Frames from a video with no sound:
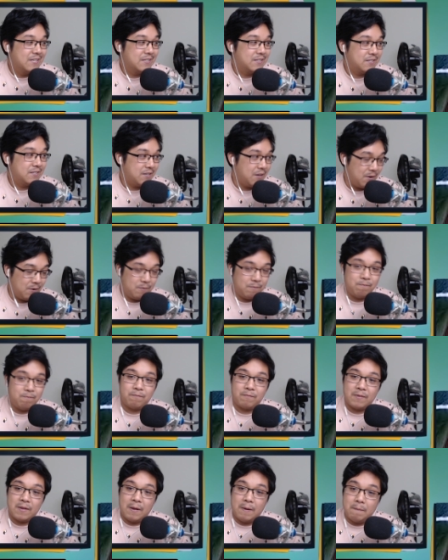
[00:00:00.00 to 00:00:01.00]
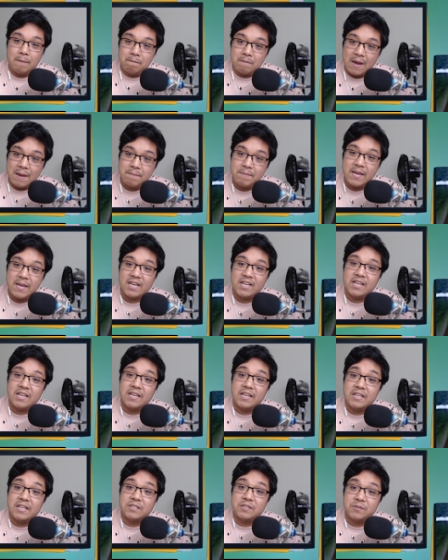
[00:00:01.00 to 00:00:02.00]
so, my pick
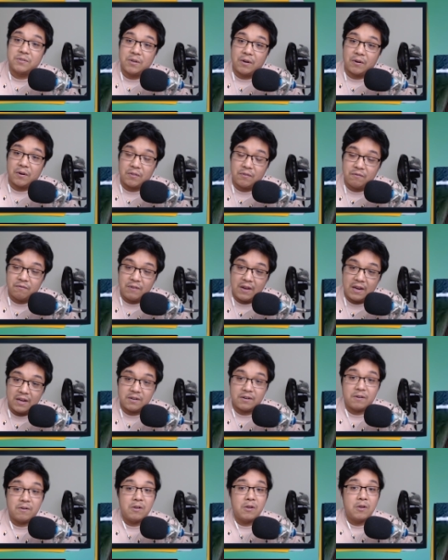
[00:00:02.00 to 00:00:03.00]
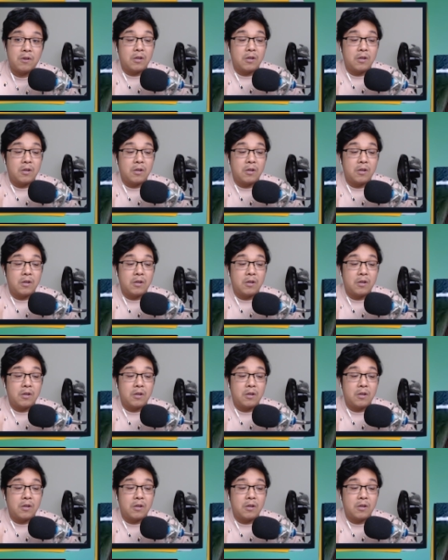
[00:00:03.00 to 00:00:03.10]
is Darth Vader.